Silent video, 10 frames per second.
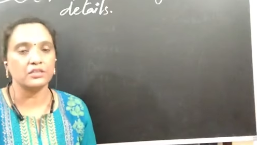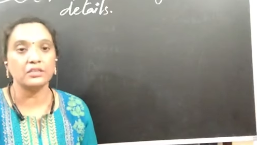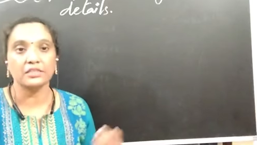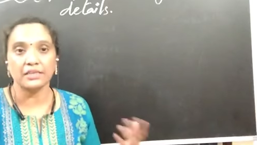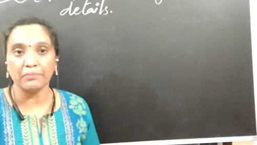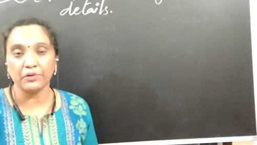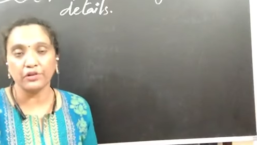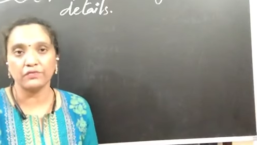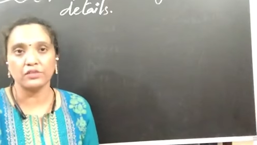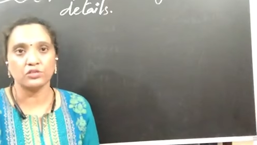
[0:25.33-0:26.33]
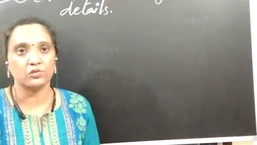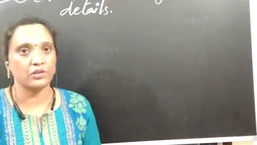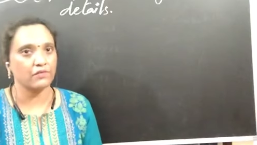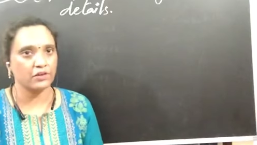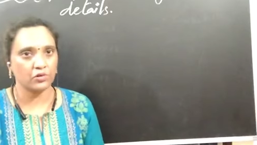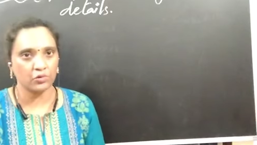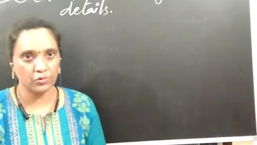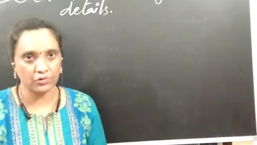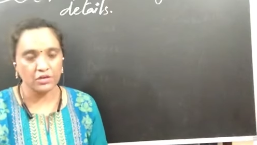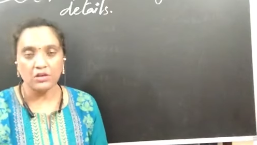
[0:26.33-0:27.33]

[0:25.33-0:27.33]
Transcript: the summary of the story of an own.